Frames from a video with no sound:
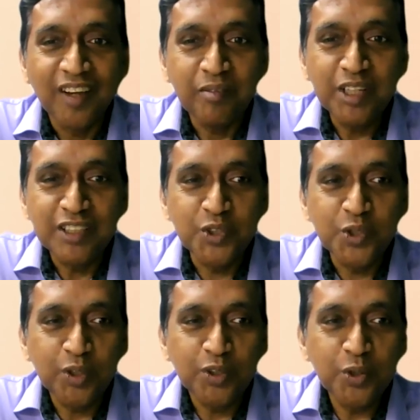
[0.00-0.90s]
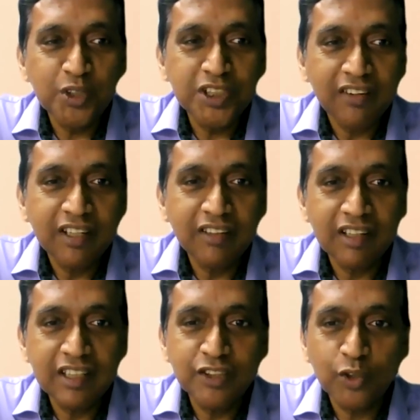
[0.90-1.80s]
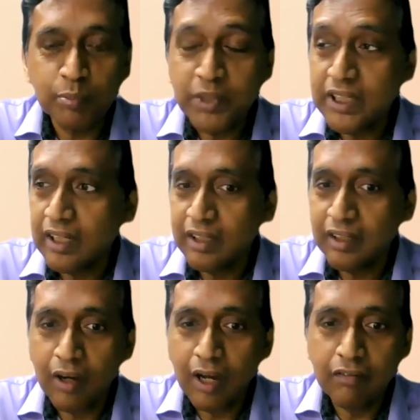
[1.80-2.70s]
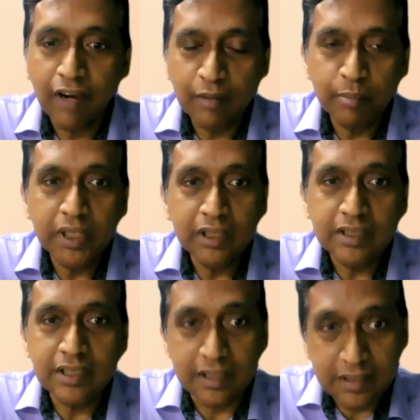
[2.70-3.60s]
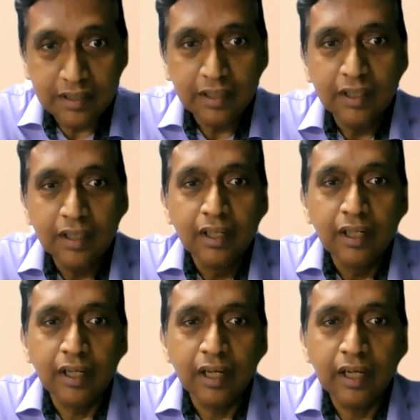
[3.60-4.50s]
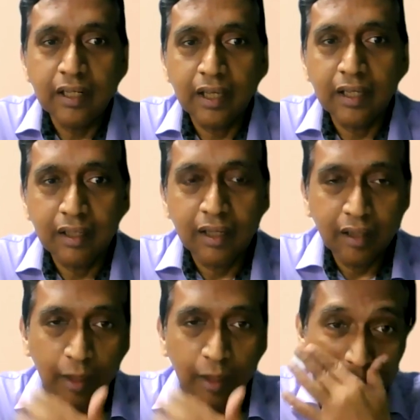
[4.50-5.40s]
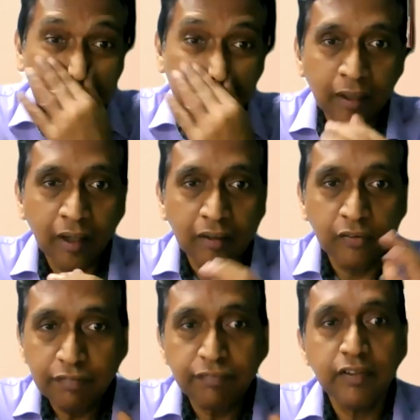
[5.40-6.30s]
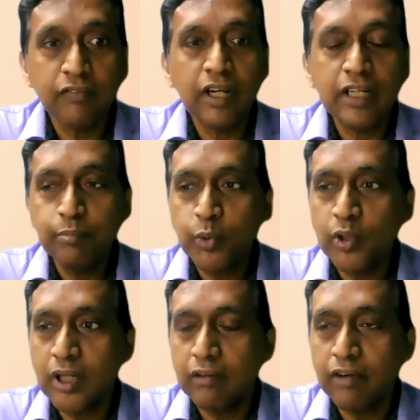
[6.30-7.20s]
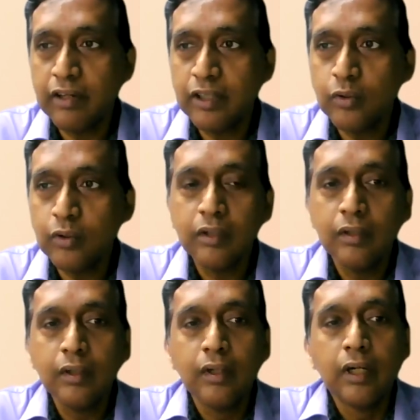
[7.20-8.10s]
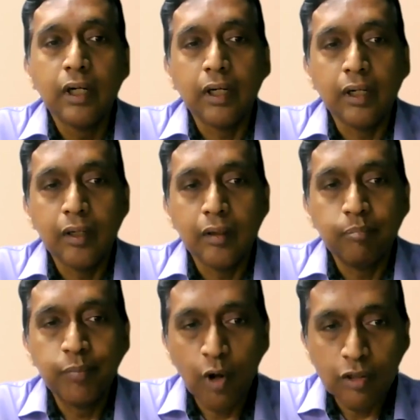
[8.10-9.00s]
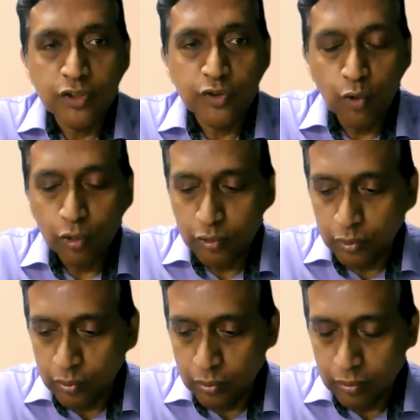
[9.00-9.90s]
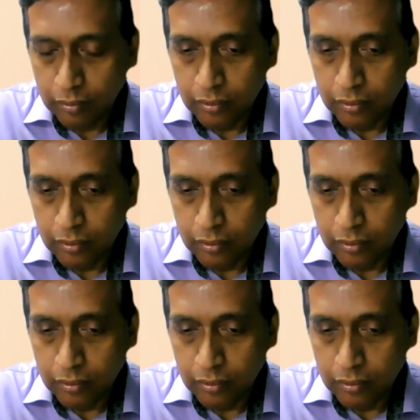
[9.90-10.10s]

I mean, Zul sharing really showed me that, you know, how vibrant this is. And I mean, Griff really put a very good broad stroke to